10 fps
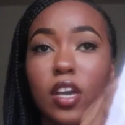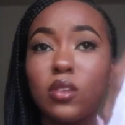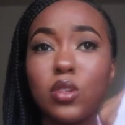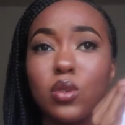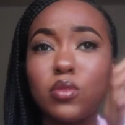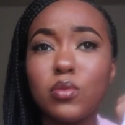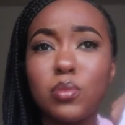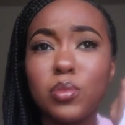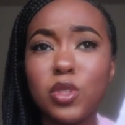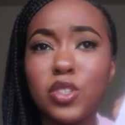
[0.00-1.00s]
I don't know what
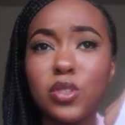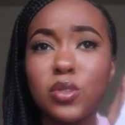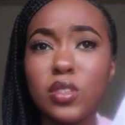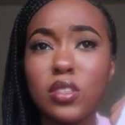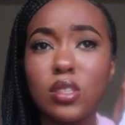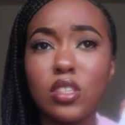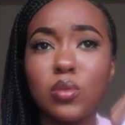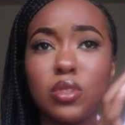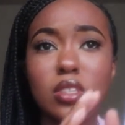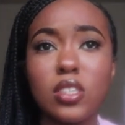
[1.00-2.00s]
material this
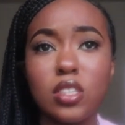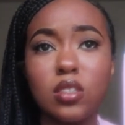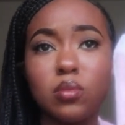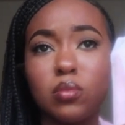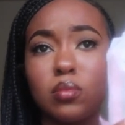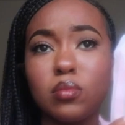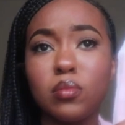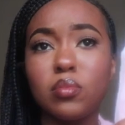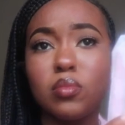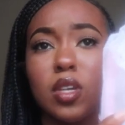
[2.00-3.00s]
is, but it's like them
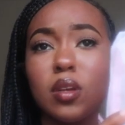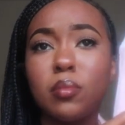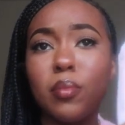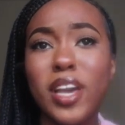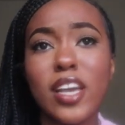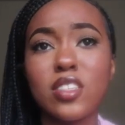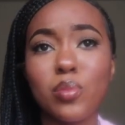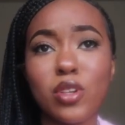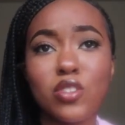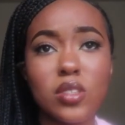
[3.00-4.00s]
bags
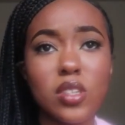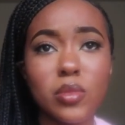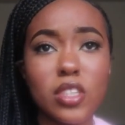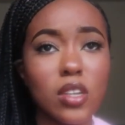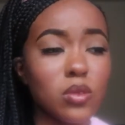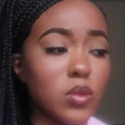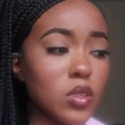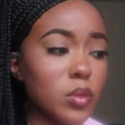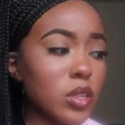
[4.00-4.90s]
that purses come in. Y'all know what I'm talking